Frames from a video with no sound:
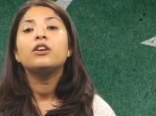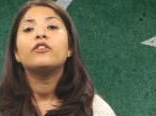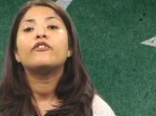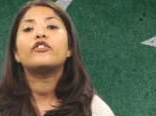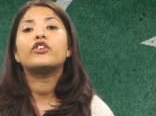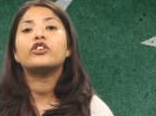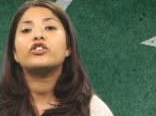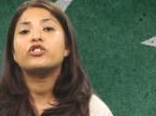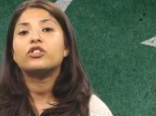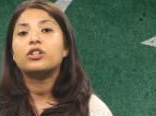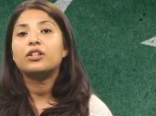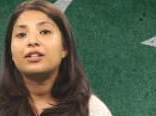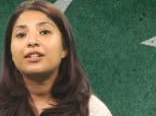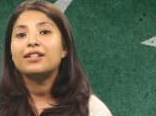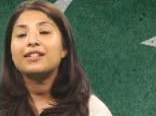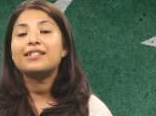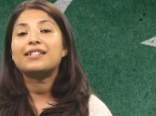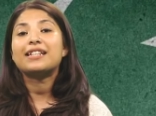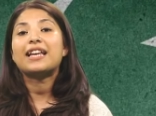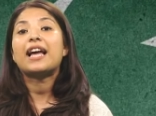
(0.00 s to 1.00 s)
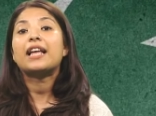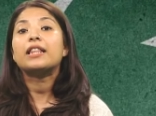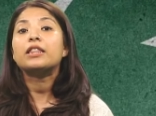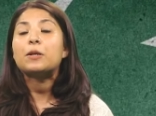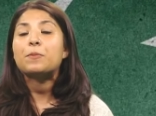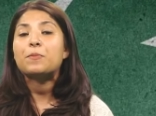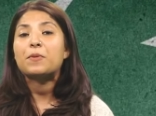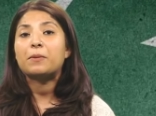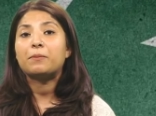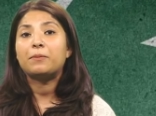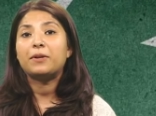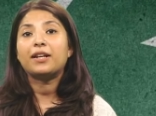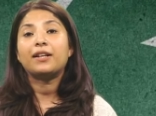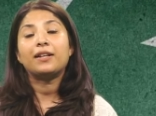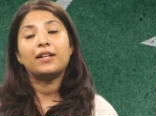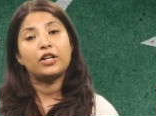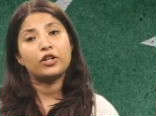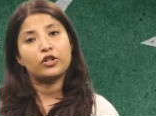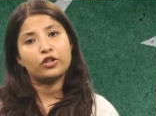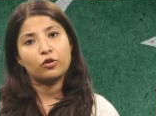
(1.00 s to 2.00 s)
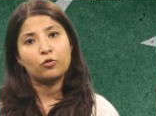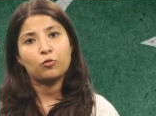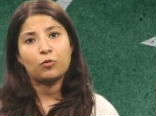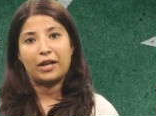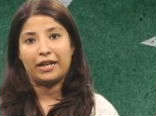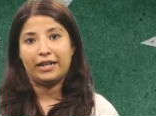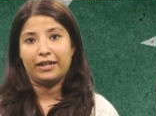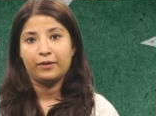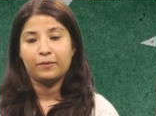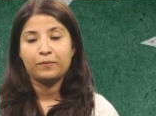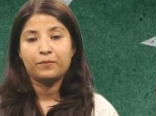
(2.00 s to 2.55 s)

for journalists and the public nationwide.